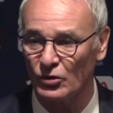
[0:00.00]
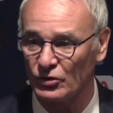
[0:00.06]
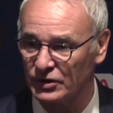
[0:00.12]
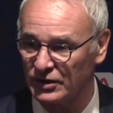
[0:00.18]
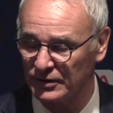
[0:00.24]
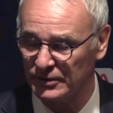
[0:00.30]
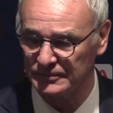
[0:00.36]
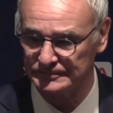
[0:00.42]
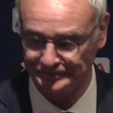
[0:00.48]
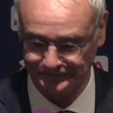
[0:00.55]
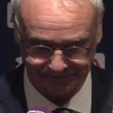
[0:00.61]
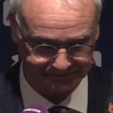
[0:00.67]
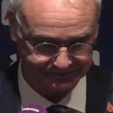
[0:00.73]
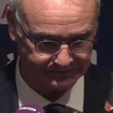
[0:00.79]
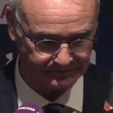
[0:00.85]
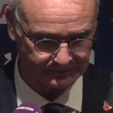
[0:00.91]
worker,
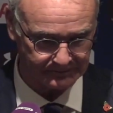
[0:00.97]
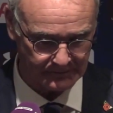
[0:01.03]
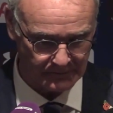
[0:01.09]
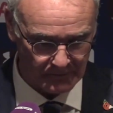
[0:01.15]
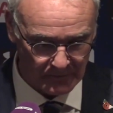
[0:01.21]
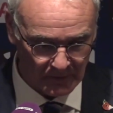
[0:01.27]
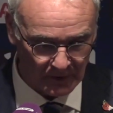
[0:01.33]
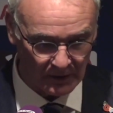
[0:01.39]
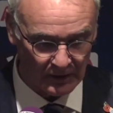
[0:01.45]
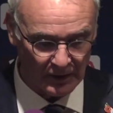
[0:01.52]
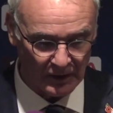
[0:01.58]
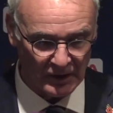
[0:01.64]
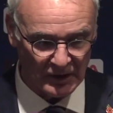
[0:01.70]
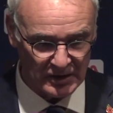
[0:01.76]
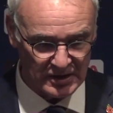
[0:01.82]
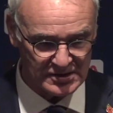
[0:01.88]

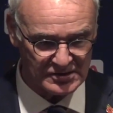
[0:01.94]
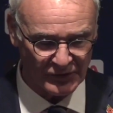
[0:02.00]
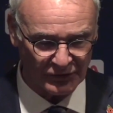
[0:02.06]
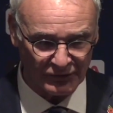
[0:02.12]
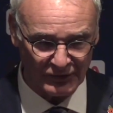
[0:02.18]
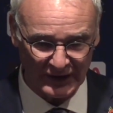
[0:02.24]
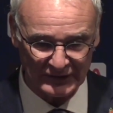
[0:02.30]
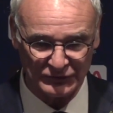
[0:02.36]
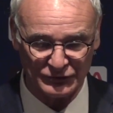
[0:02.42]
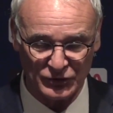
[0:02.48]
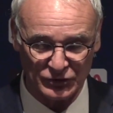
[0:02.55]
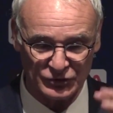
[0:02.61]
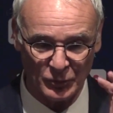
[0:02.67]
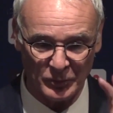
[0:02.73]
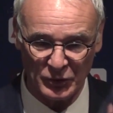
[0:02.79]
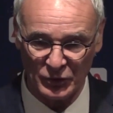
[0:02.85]
is a threat
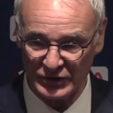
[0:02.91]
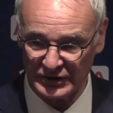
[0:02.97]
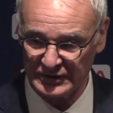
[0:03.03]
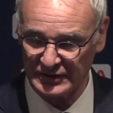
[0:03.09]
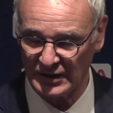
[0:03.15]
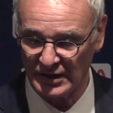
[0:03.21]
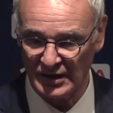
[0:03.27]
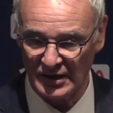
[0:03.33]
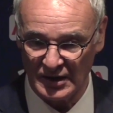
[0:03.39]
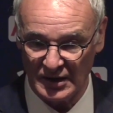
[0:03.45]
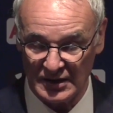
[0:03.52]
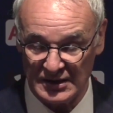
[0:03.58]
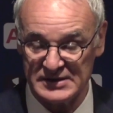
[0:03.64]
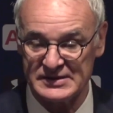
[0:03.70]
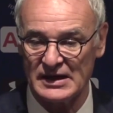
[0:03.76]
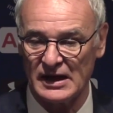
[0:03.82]
for the opponent,
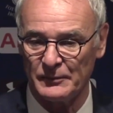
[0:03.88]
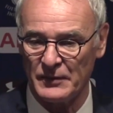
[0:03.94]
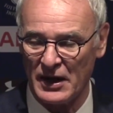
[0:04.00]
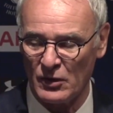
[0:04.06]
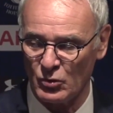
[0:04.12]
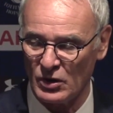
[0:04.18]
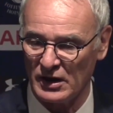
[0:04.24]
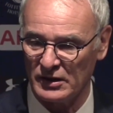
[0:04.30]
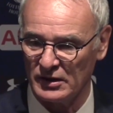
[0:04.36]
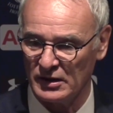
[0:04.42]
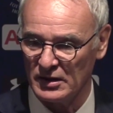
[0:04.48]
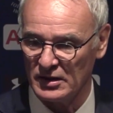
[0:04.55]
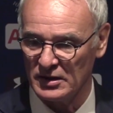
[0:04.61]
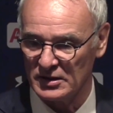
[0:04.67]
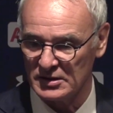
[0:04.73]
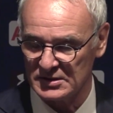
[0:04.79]
is help our
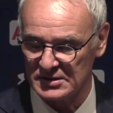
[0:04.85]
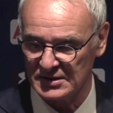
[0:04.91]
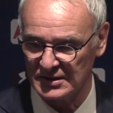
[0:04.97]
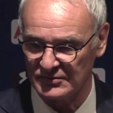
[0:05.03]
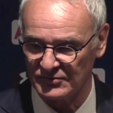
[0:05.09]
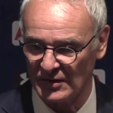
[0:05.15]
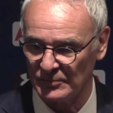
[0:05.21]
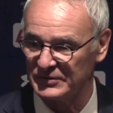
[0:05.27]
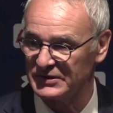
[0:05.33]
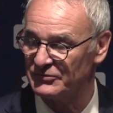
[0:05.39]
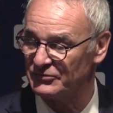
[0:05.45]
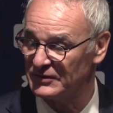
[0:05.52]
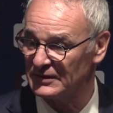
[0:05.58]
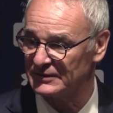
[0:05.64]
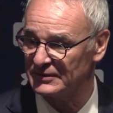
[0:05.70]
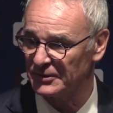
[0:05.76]
central
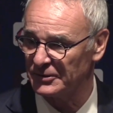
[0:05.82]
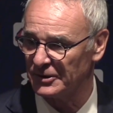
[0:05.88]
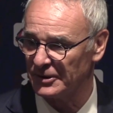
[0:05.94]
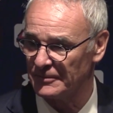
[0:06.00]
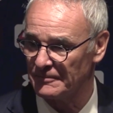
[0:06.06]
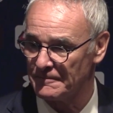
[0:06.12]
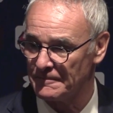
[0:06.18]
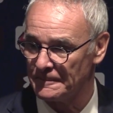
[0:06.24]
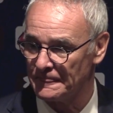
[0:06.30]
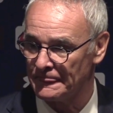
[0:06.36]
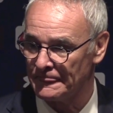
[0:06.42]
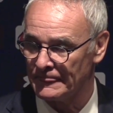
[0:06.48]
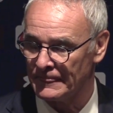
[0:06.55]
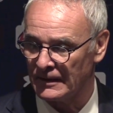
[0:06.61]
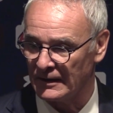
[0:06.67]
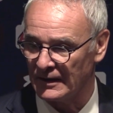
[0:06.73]
midfielder,
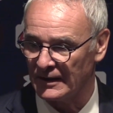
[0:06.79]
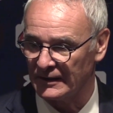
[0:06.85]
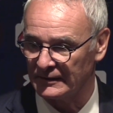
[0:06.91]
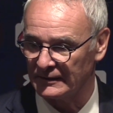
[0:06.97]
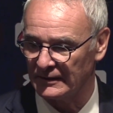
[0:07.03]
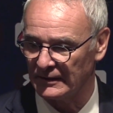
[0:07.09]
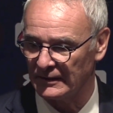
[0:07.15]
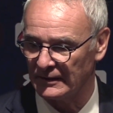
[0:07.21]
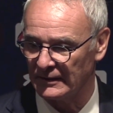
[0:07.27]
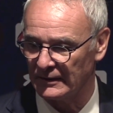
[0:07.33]
and